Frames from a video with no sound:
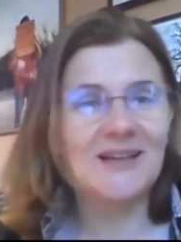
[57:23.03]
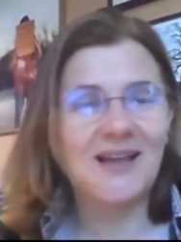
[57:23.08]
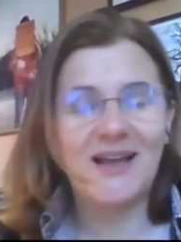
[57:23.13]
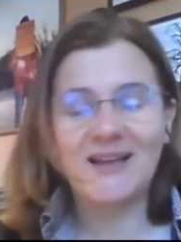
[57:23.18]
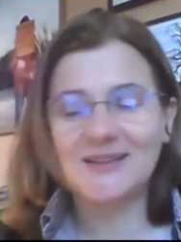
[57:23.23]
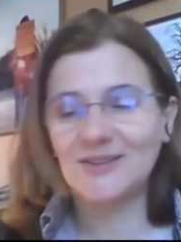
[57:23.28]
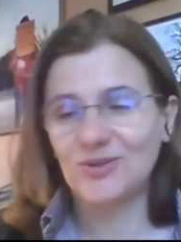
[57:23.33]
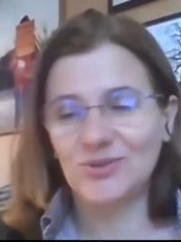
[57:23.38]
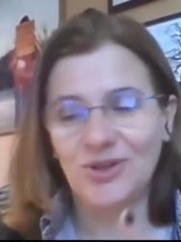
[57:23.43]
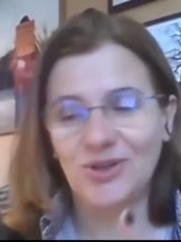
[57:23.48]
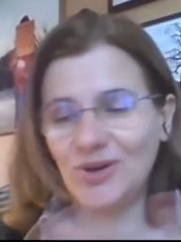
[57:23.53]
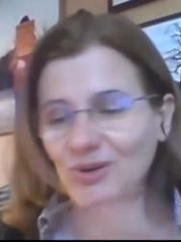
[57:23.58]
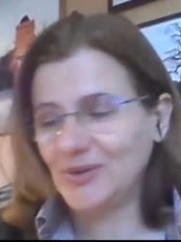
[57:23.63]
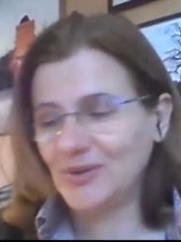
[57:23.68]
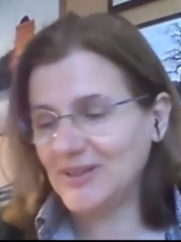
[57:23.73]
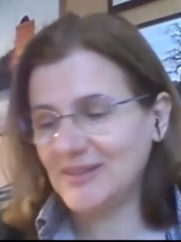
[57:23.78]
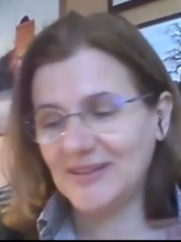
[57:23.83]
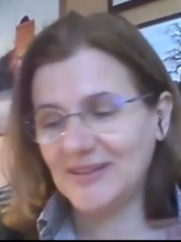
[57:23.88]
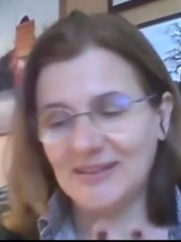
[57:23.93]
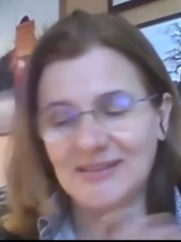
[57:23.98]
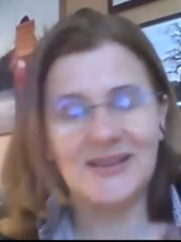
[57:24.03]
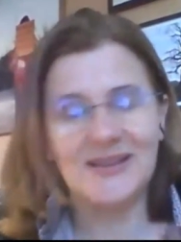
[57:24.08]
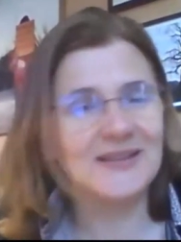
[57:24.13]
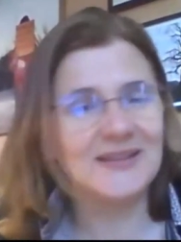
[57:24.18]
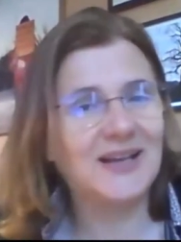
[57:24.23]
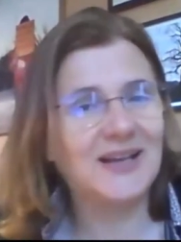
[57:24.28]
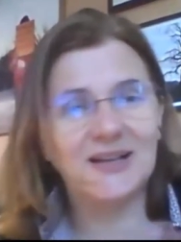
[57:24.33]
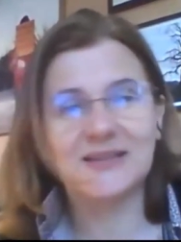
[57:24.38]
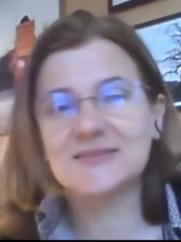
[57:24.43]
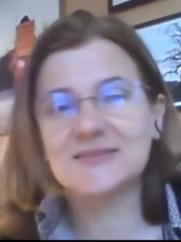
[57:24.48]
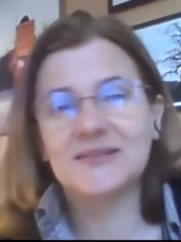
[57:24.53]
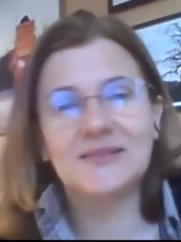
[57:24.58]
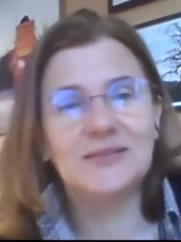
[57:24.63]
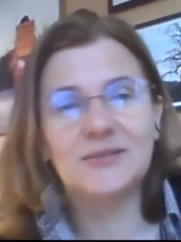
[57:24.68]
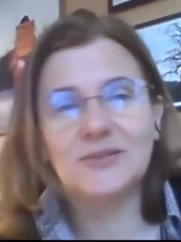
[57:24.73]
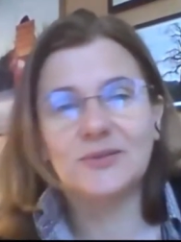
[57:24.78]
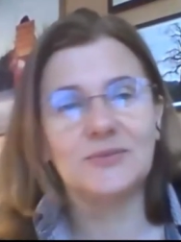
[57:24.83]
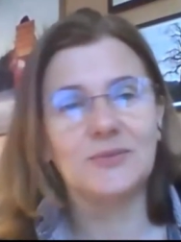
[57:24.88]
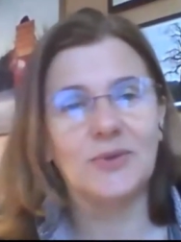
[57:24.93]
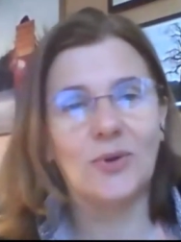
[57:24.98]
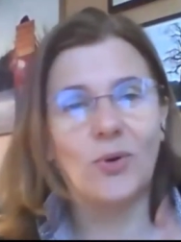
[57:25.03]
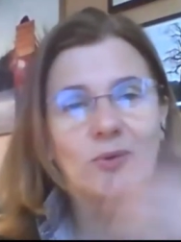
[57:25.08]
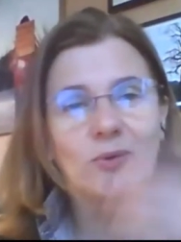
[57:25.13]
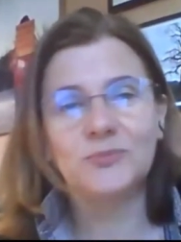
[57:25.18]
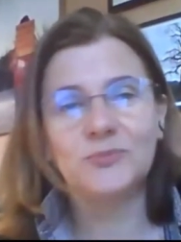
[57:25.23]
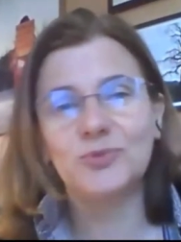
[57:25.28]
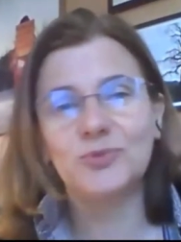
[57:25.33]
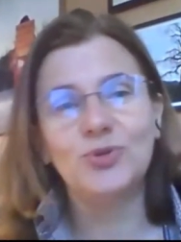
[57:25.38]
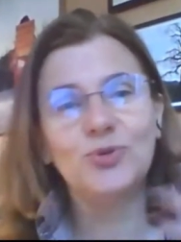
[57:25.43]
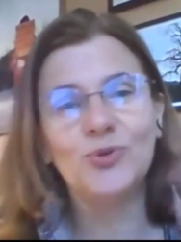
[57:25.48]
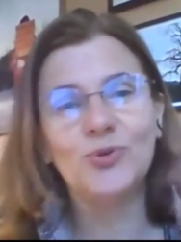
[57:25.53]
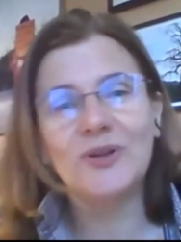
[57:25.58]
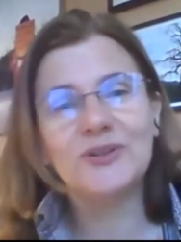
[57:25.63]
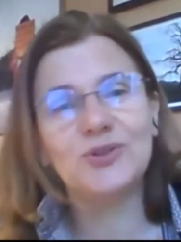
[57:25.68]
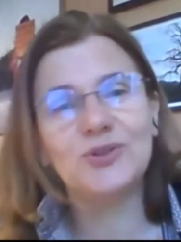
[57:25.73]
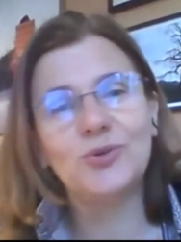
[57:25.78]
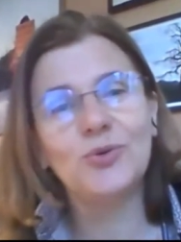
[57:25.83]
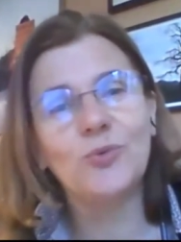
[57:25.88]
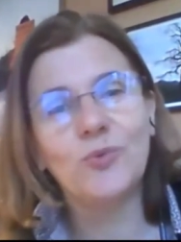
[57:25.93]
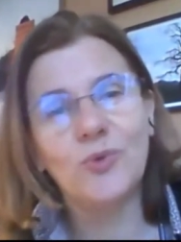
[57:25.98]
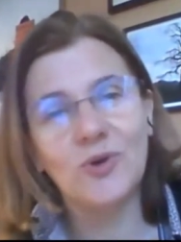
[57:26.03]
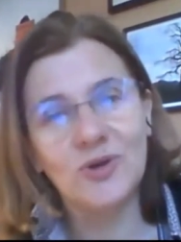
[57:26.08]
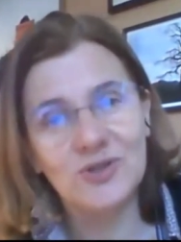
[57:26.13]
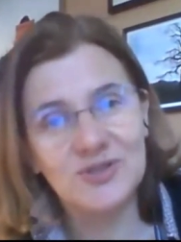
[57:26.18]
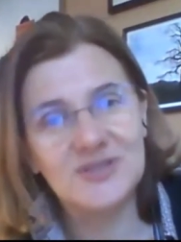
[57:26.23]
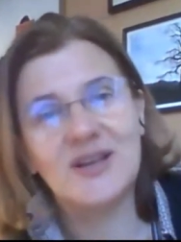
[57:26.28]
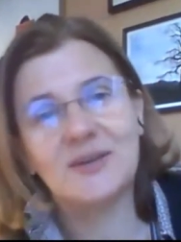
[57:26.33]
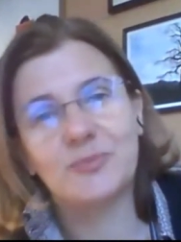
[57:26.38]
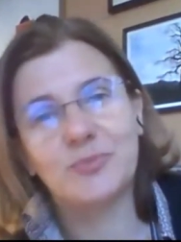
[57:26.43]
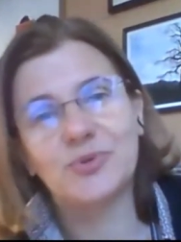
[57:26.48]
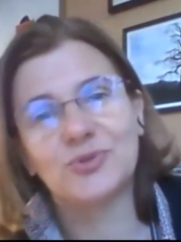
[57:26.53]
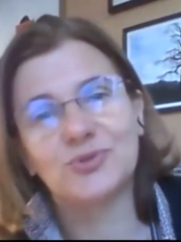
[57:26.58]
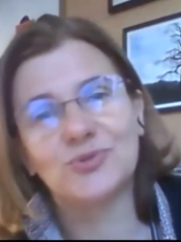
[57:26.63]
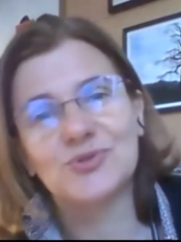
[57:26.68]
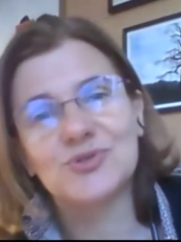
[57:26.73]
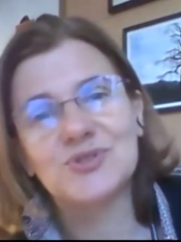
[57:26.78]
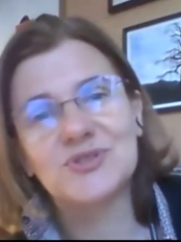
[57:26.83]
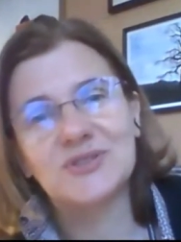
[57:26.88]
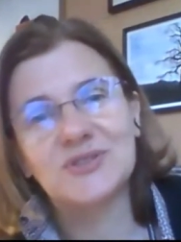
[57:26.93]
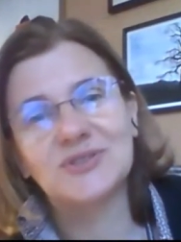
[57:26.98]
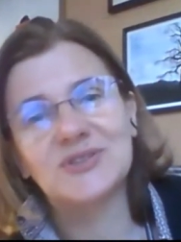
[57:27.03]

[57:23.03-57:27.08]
I don't know, there are new and new words are produced